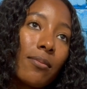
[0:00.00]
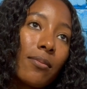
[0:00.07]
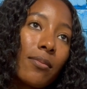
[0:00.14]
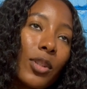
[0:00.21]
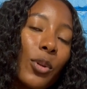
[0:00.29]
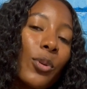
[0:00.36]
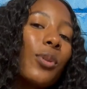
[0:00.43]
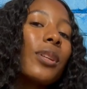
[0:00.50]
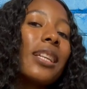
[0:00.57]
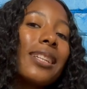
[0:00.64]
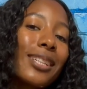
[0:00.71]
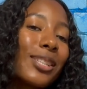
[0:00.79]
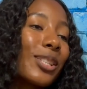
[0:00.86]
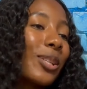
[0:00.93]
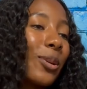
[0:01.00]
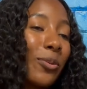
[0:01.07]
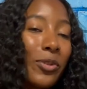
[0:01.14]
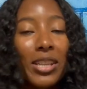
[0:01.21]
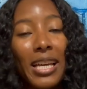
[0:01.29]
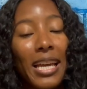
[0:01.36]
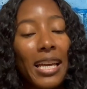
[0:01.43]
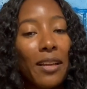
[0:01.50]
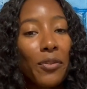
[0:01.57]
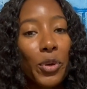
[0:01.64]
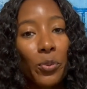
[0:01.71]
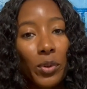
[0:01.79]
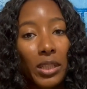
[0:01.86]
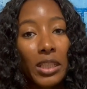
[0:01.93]
who you need to consult for that if
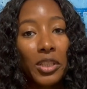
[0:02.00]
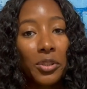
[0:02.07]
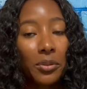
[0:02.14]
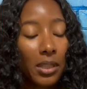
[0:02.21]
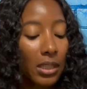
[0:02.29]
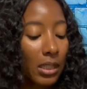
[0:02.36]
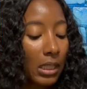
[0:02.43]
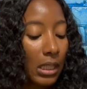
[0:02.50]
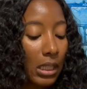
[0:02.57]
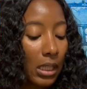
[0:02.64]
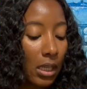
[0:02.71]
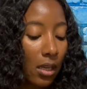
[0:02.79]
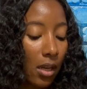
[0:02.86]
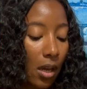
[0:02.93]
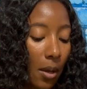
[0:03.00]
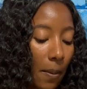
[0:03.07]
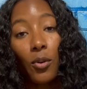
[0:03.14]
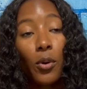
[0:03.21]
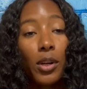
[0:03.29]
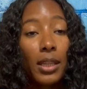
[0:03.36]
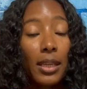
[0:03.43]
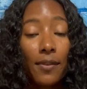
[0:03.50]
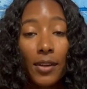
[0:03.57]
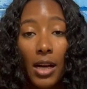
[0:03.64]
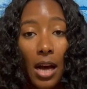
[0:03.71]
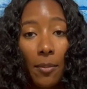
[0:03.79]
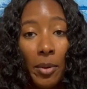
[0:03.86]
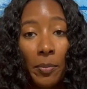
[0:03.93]
you're really struggling. Or leave a
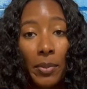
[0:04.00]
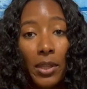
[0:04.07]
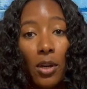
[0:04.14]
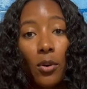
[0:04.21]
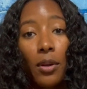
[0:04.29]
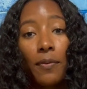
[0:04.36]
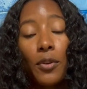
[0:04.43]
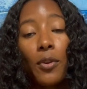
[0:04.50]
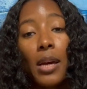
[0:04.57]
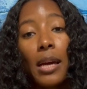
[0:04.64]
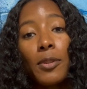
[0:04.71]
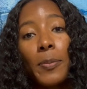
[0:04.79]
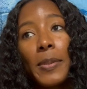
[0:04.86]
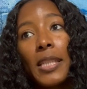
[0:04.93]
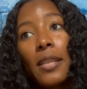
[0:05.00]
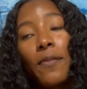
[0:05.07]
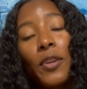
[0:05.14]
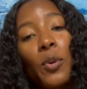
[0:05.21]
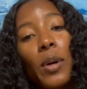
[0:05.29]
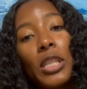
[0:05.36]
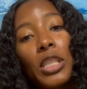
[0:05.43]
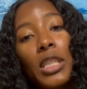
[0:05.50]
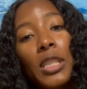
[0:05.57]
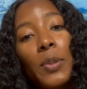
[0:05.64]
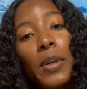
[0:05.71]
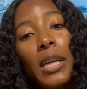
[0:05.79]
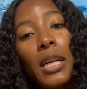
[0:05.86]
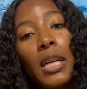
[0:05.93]
comment below if you have specific questions
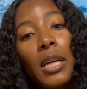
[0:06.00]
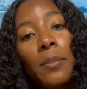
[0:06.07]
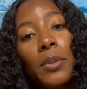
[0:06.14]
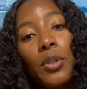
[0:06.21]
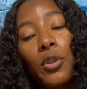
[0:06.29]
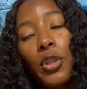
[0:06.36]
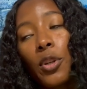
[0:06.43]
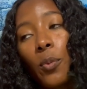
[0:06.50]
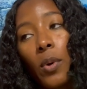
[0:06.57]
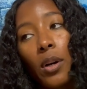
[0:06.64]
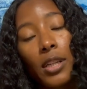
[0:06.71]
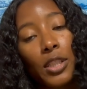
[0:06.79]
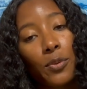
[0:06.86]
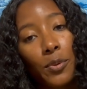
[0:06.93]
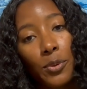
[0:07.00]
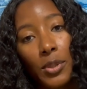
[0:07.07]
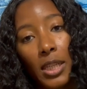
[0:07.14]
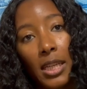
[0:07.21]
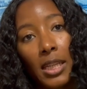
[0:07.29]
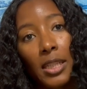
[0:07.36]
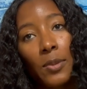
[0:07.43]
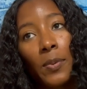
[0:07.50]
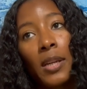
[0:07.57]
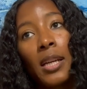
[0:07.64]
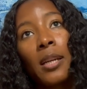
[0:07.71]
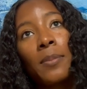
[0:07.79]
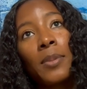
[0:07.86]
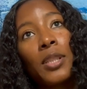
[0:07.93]
when it comes to your wellness routines, when it
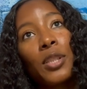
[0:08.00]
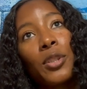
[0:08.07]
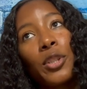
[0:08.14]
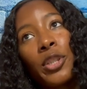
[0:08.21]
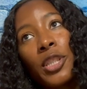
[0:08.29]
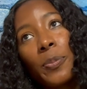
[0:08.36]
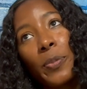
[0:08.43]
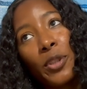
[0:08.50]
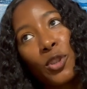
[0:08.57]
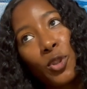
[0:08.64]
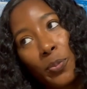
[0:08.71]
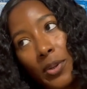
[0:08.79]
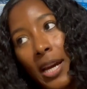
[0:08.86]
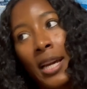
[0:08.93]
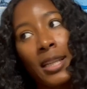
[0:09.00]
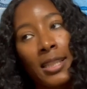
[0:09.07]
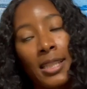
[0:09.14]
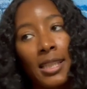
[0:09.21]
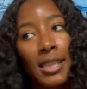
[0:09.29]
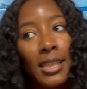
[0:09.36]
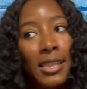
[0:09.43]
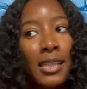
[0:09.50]
comes to your spiritual practices,